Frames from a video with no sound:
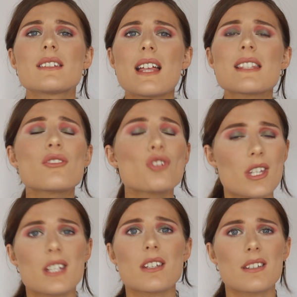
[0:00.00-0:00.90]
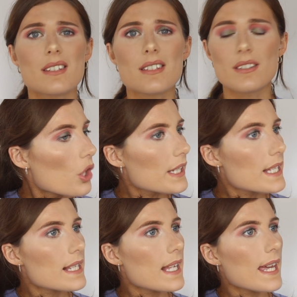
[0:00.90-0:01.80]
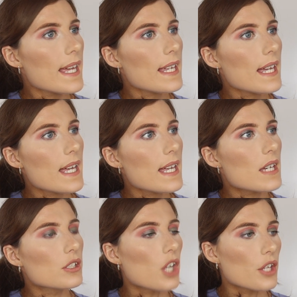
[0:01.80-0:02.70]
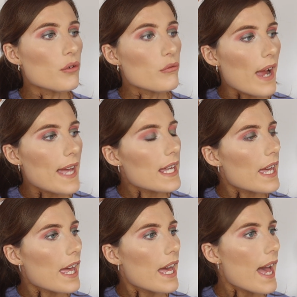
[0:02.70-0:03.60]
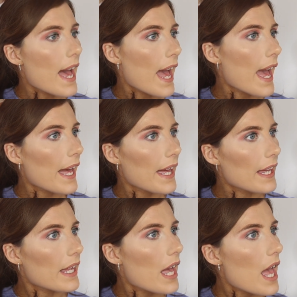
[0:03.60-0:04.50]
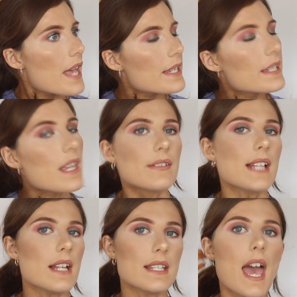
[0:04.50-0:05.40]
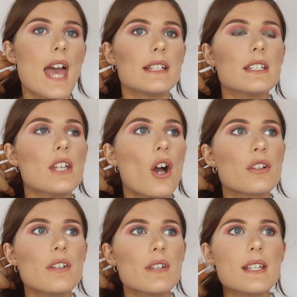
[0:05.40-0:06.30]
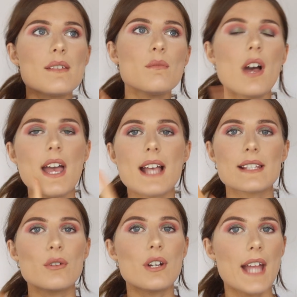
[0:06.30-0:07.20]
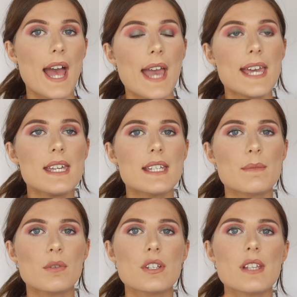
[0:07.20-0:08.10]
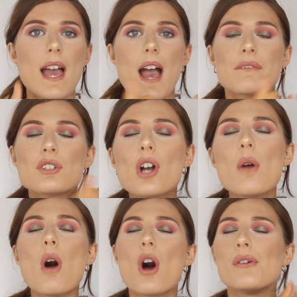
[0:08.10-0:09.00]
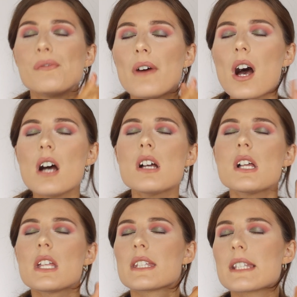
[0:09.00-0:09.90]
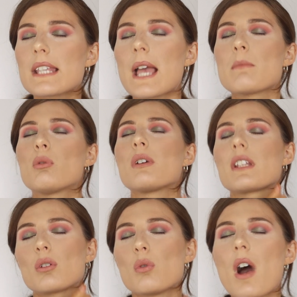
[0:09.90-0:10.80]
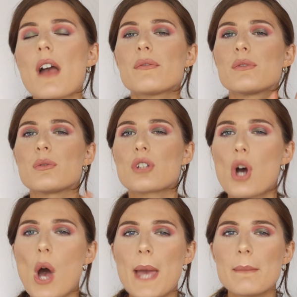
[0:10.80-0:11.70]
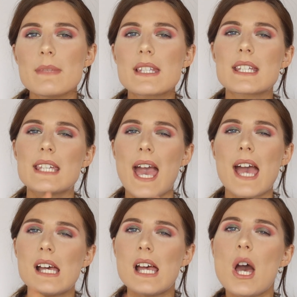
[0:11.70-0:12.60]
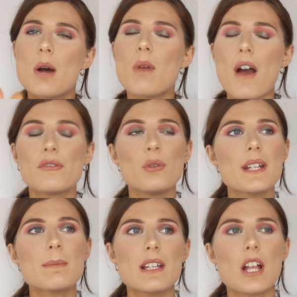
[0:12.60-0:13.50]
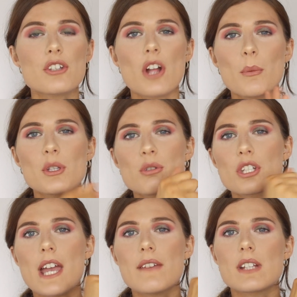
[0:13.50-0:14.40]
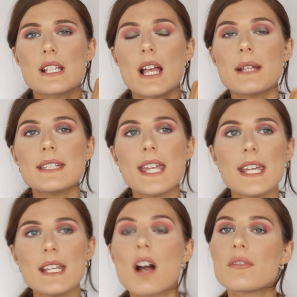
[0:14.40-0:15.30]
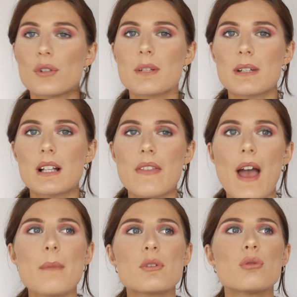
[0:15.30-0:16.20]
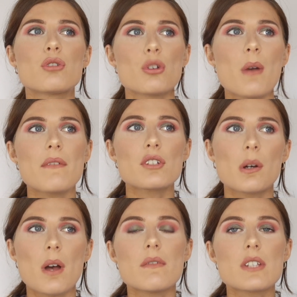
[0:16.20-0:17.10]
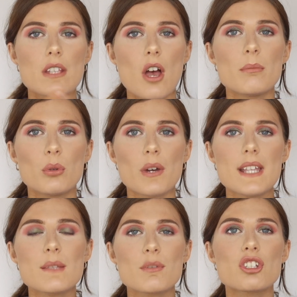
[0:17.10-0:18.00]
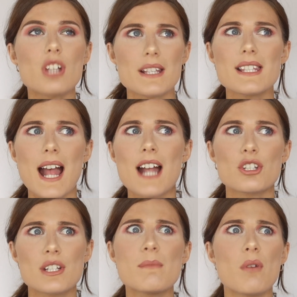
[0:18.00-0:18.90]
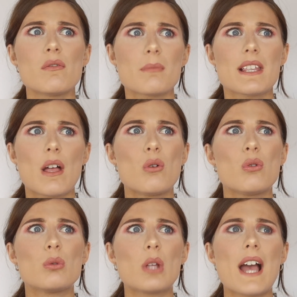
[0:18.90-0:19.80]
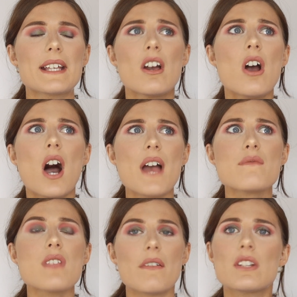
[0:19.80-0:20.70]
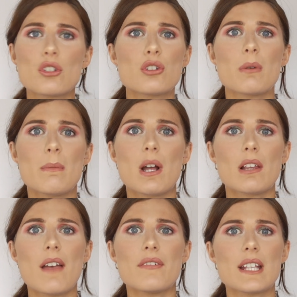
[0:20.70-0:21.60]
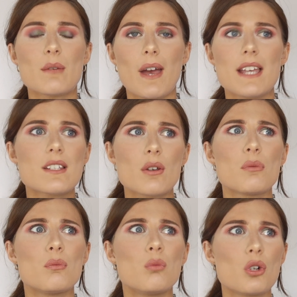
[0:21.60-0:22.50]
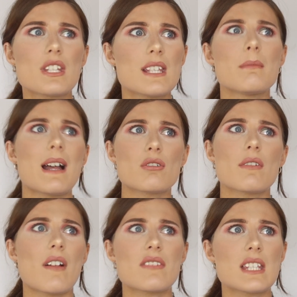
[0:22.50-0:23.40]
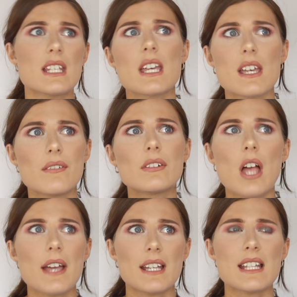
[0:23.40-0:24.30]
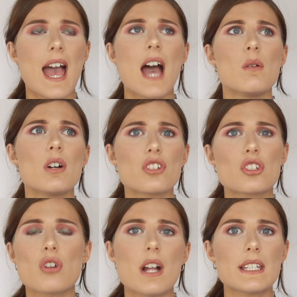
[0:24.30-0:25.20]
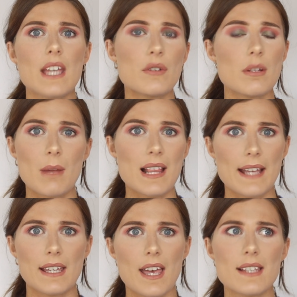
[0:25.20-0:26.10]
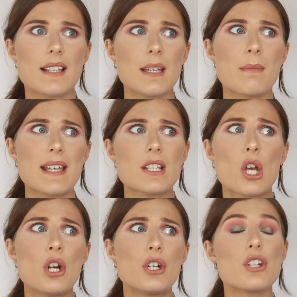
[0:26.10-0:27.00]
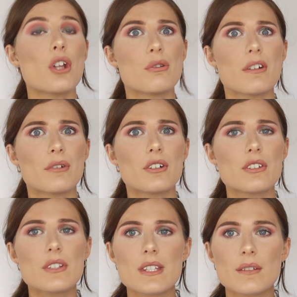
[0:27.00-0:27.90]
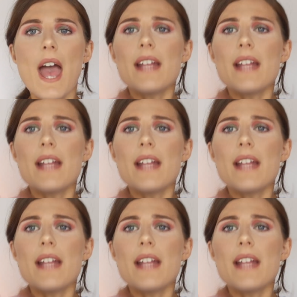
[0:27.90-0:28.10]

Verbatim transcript: that's genius. Honestly, gonna rate it a 7 out of 10. The only reason why it hasn't got an 8 is because I have to go over the same point quite a few times to get, I thought it'd be like, you know, when you shave and it's like ding, I thought it'd be like that, but you do have to go over certain points, which doesn't actually bother me that all. Like, I have nothing to do with my life anyway, so what does it matter if I have to sit here for like an hour just trying to get rid of my leg hairs? Like, it makes no difference.